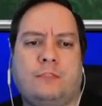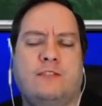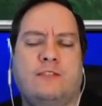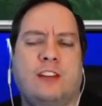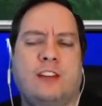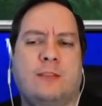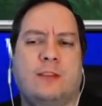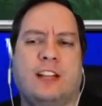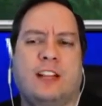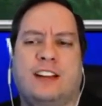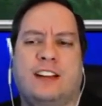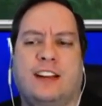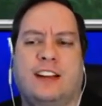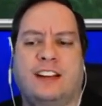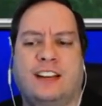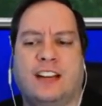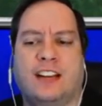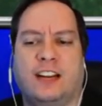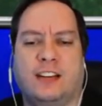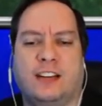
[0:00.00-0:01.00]
You have to like
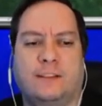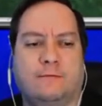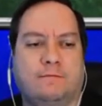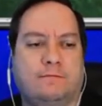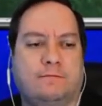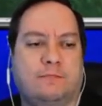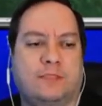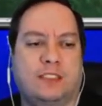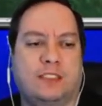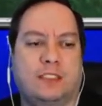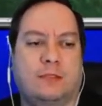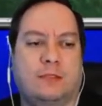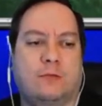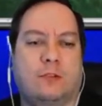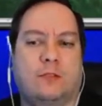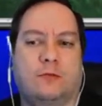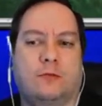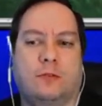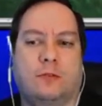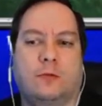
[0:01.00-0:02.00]
99.
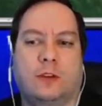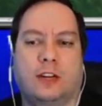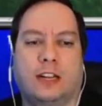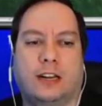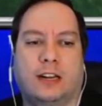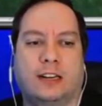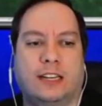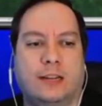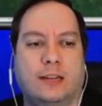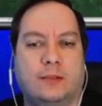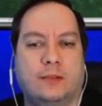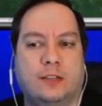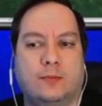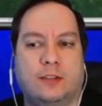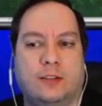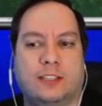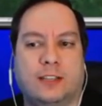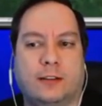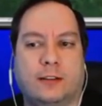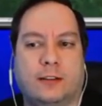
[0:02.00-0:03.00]
What kind of damage he
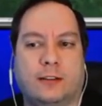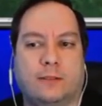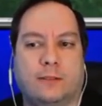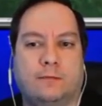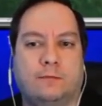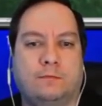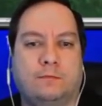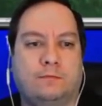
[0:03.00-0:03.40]
puts out then?